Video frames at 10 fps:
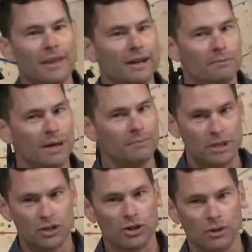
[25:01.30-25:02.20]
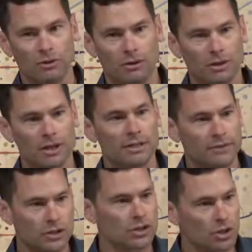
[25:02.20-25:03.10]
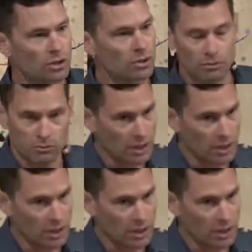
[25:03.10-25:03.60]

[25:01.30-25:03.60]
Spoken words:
that it might be true, because if it's true,